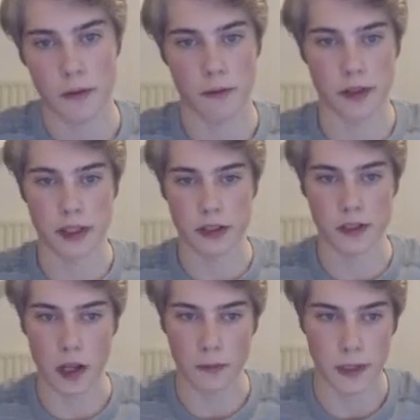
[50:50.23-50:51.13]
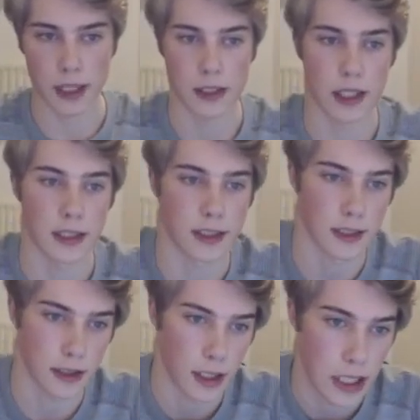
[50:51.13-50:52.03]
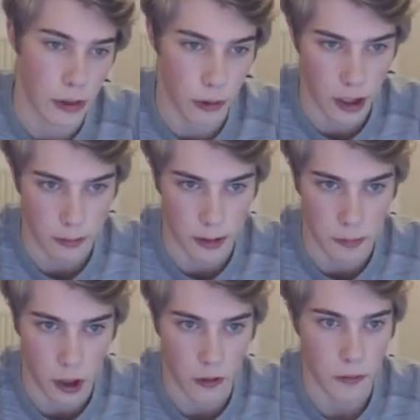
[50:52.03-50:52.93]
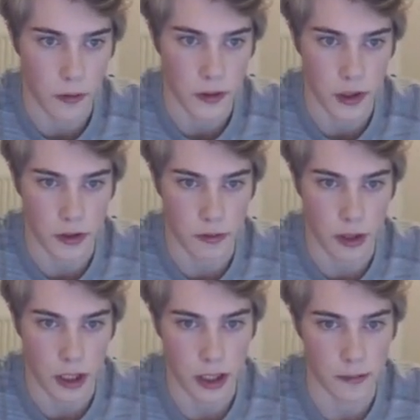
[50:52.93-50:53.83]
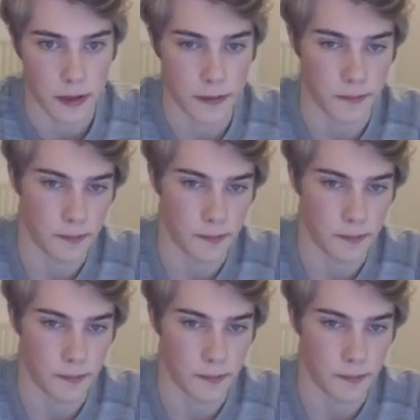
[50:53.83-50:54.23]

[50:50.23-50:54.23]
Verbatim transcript: which is something that's incredibly powerful in such rook endgames.